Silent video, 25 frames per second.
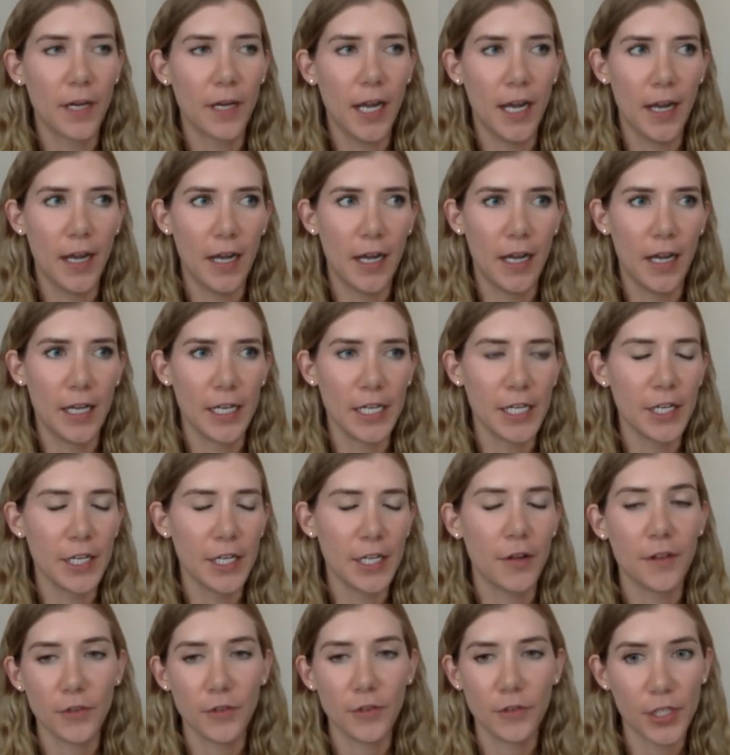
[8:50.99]
uh, you know,
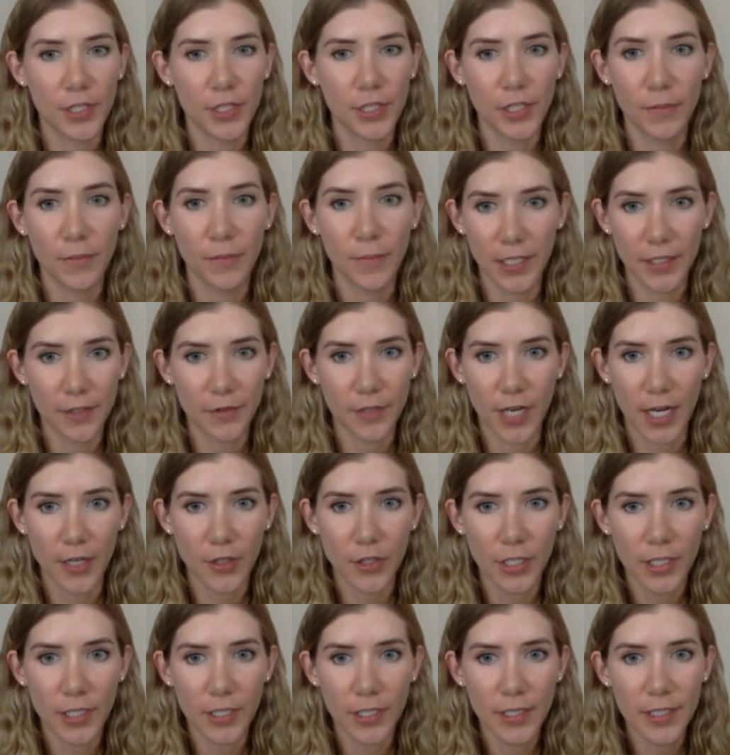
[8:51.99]
there are just too many
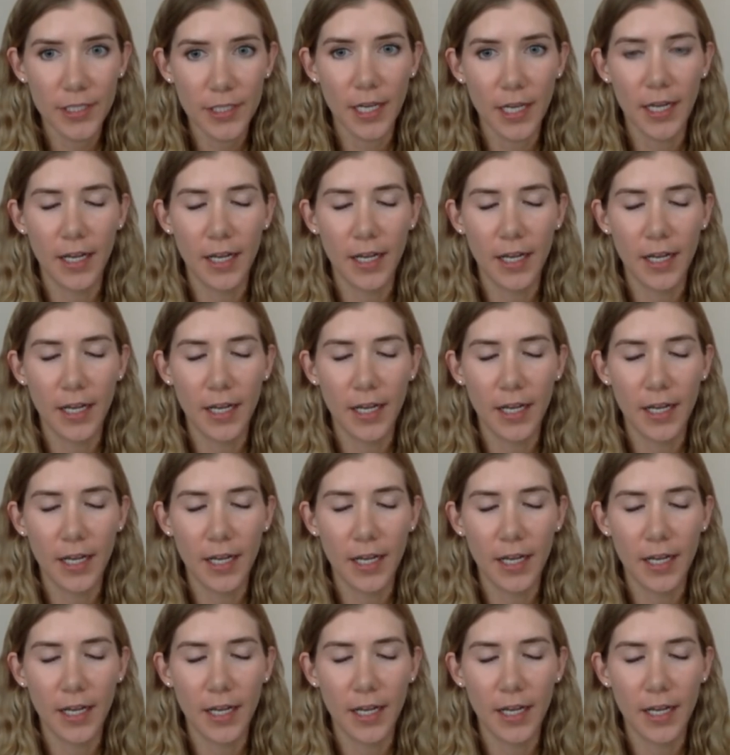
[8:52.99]
distractions.